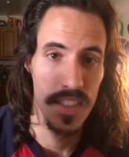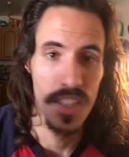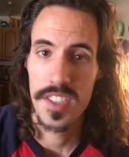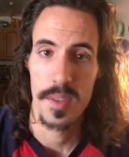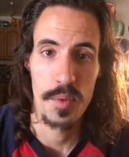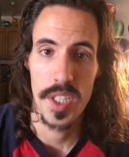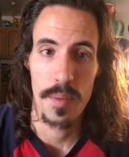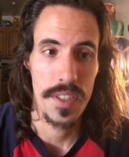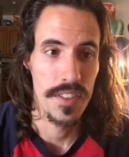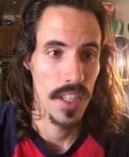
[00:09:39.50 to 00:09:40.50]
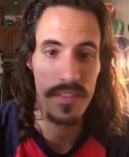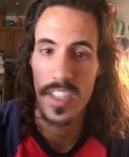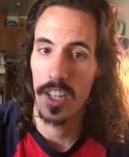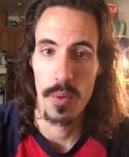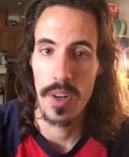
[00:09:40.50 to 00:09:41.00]
does some creepy stuff,
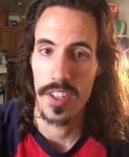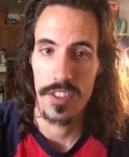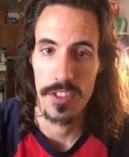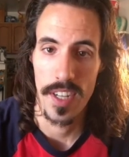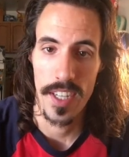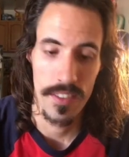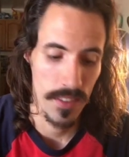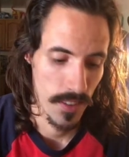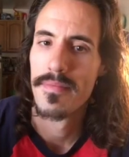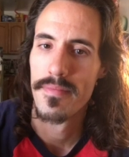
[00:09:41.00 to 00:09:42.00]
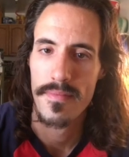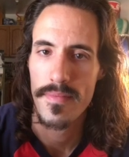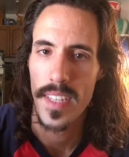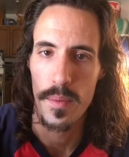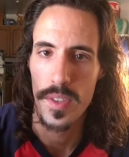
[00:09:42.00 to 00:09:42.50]
kind of wanders around,
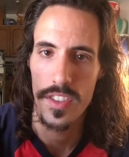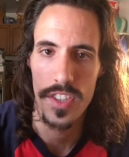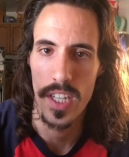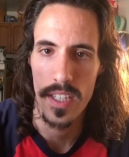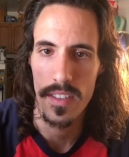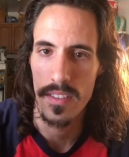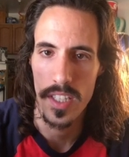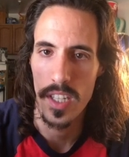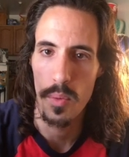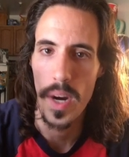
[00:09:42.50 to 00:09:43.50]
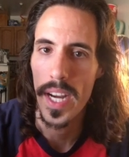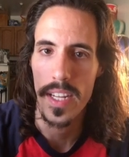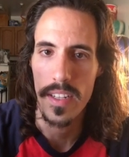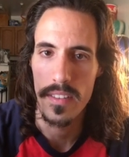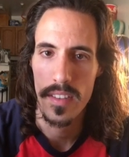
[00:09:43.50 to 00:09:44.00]
and we're just trying to,
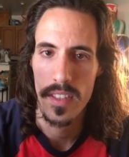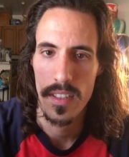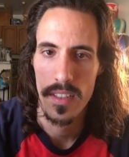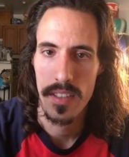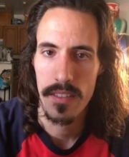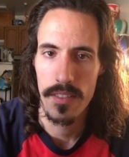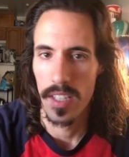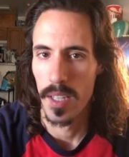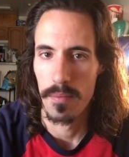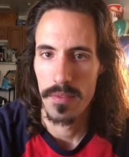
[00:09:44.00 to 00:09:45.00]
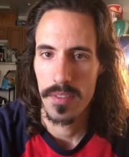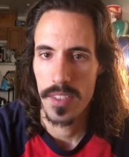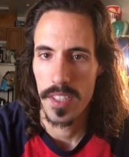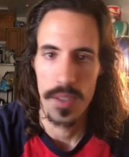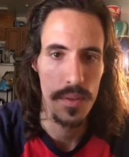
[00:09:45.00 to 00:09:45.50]
waiting for them
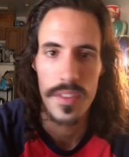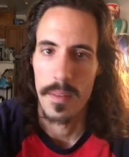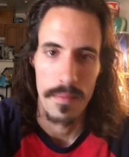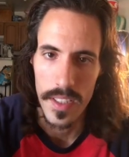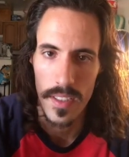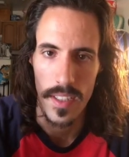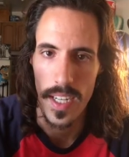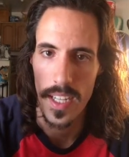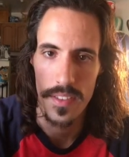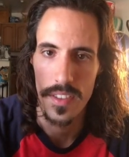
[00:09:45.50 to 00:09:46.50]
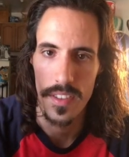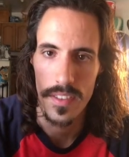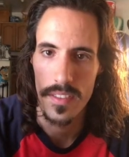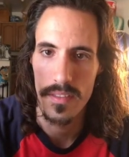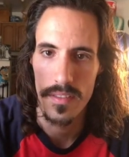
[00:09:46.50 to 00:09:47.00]
to do something and
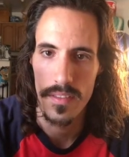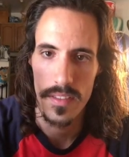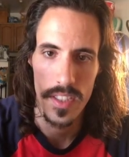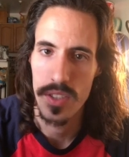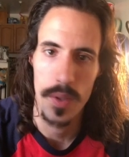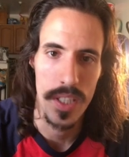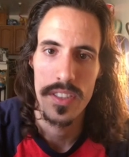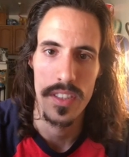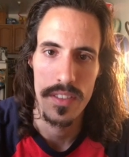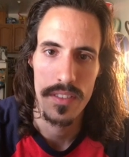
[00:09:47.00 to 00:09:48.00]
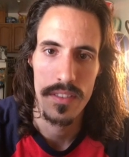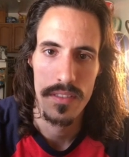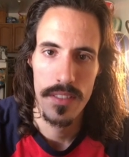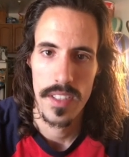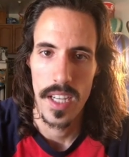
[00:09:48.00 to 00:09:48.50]
answer these questions.
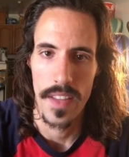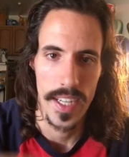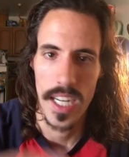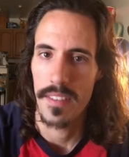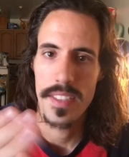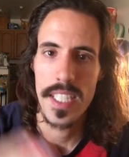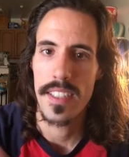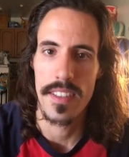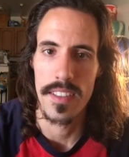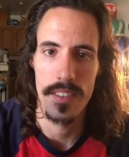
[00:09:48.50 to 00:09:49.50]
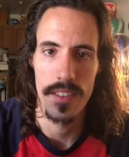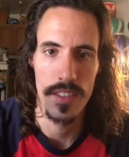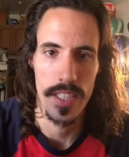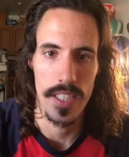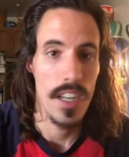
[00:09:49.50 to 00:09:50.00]
And they kind of tease us, and
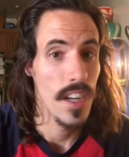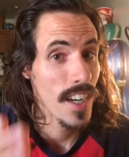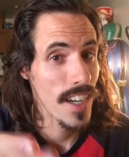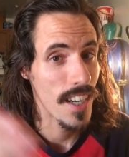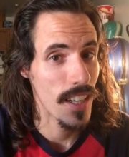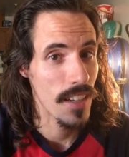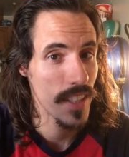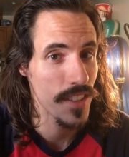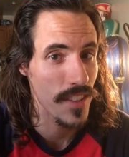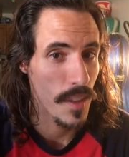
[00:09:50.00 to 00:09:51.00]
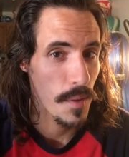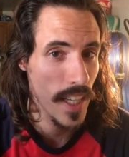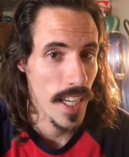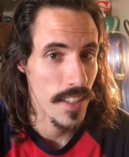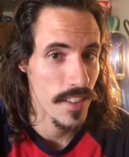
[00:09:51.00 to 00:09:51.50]
they're like, oh, eventually we're
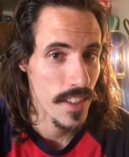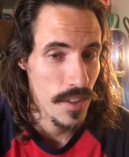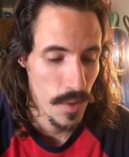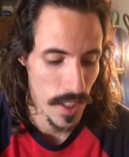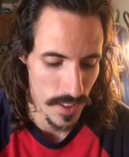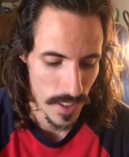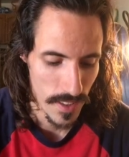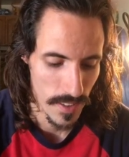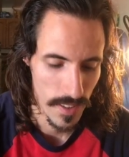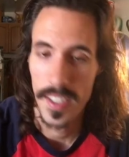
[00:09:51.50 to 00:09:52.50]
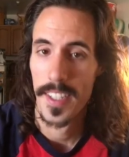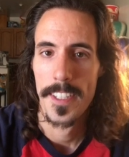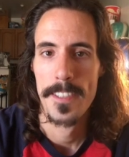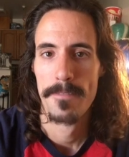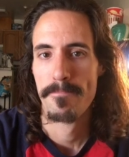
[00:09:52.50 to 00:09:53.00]
going to answer these questions.
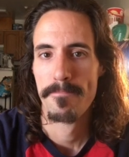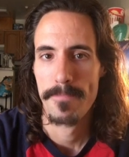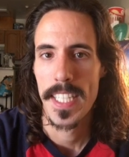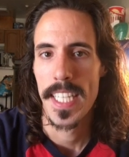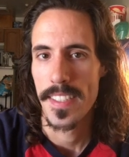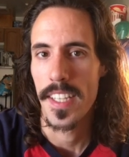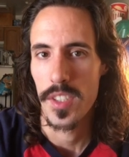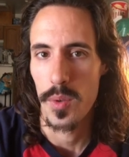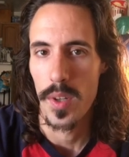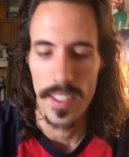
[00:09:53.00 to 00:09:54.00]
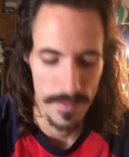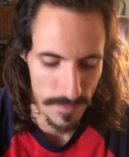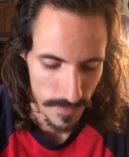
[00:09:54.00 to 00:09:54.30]
It takes a while.